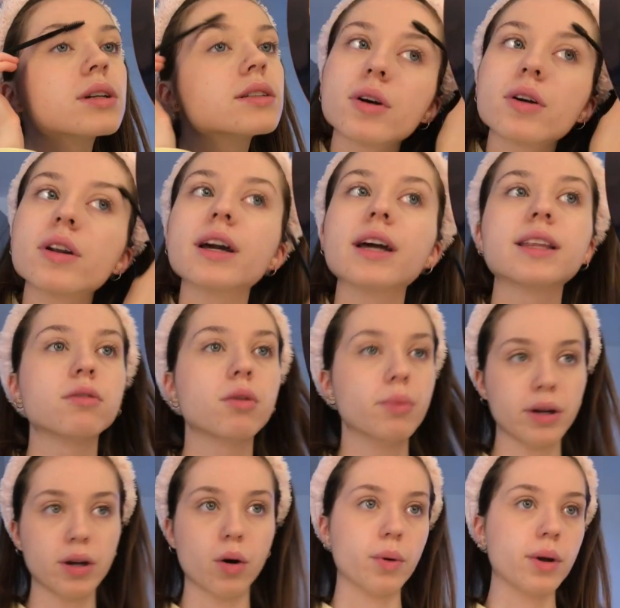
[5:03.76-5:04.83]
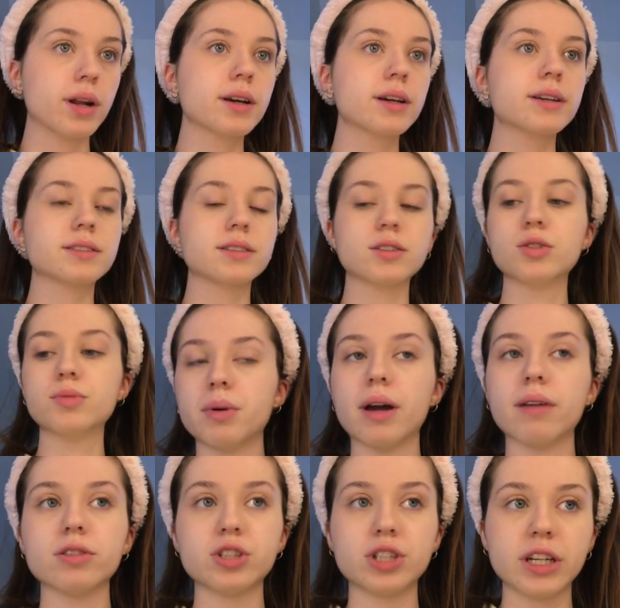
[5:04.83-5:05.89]
is. We're gonna get that when we go in, I assume. We
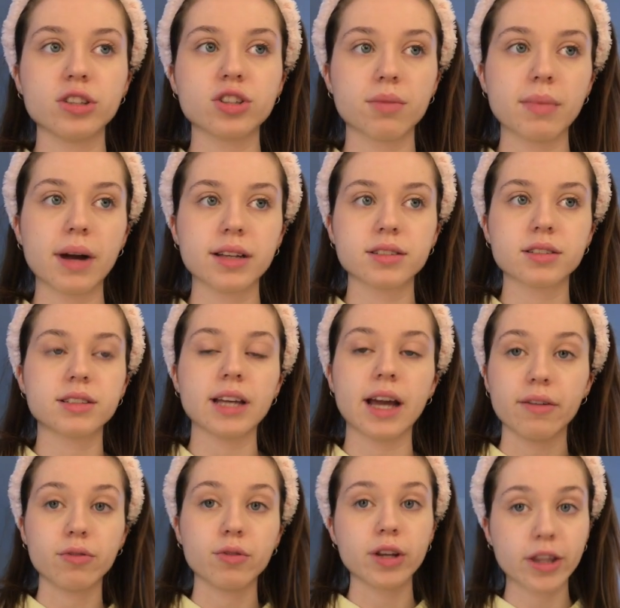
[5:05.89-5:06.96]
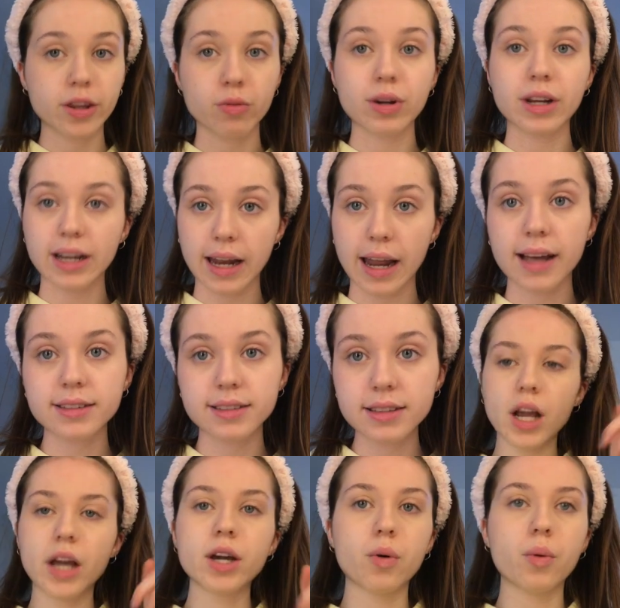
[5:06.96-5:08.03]
have to change our masks every three
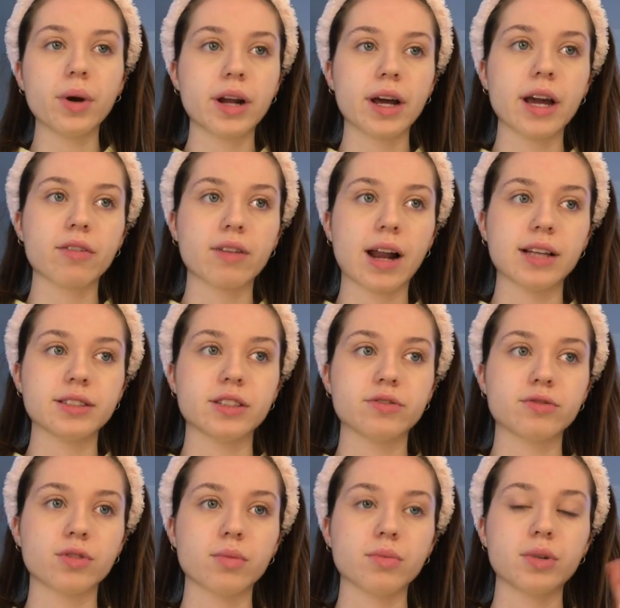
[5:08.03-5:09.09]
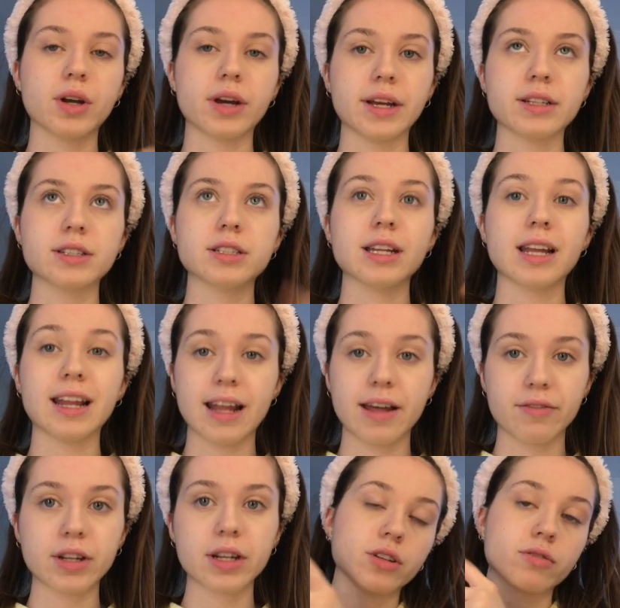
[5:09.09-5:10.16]
classes. I go in, I have classes from 9 till
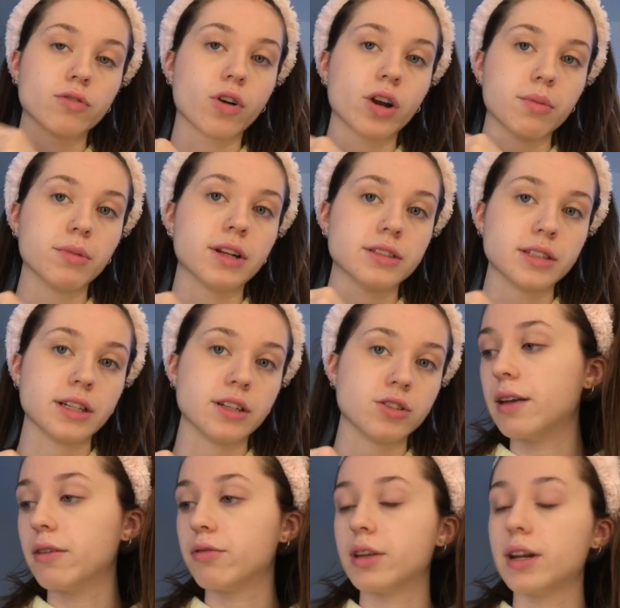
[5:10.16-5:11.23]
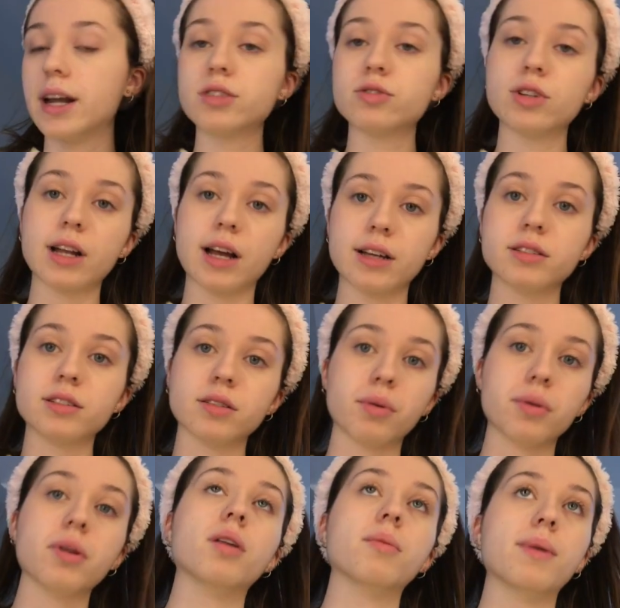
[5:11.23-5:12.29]
11. They're 40 minutes each. And then for the next two classes, I
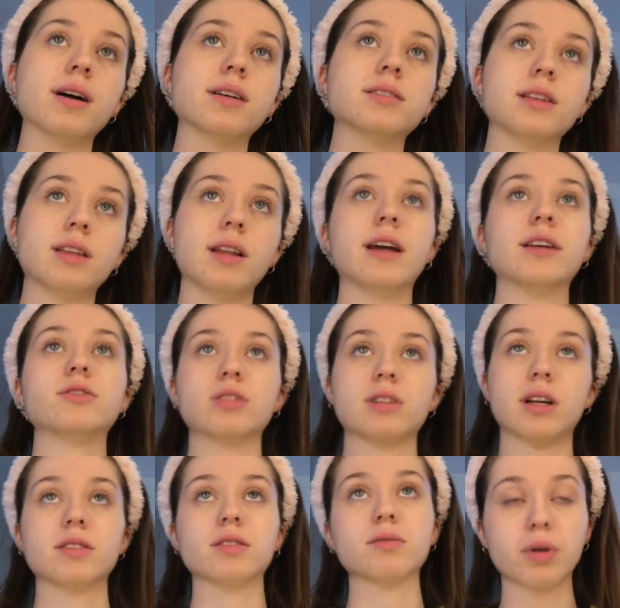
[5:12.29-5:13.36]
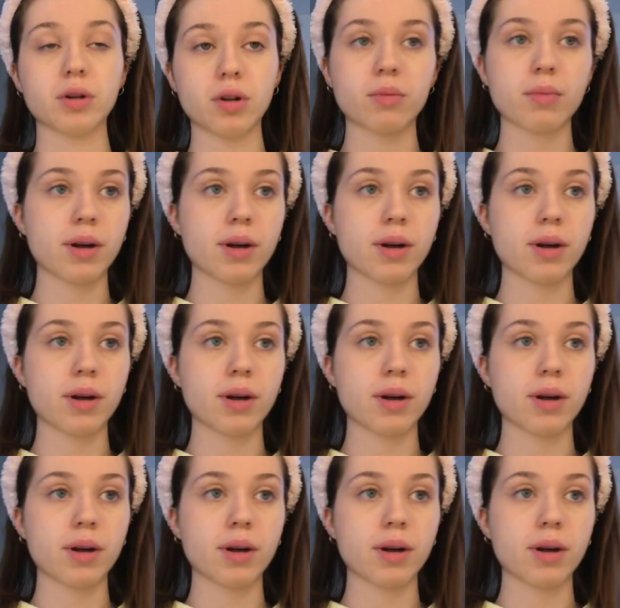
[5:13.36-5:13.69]
wear none of mask, and the next two classes, I wear none of